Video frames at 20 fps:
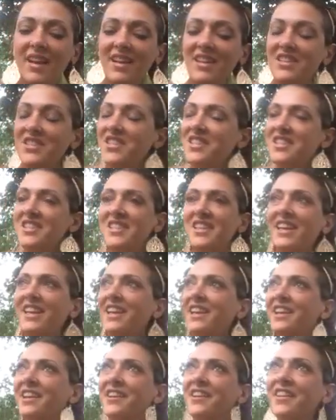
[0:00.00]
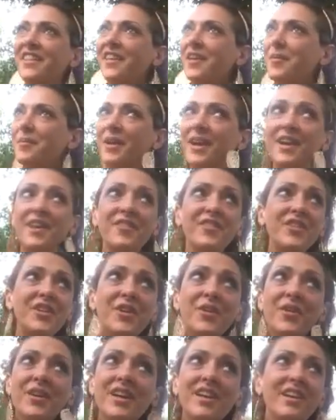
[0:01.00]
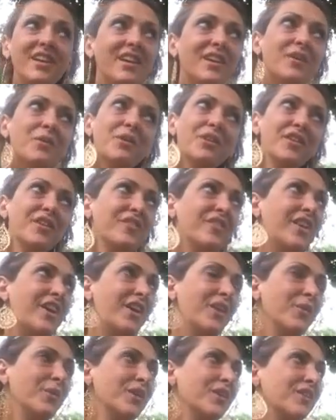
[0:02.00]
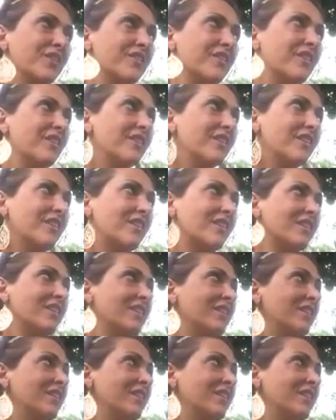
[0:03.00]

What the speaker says: I just hear them. I have no idea where the fireworks are.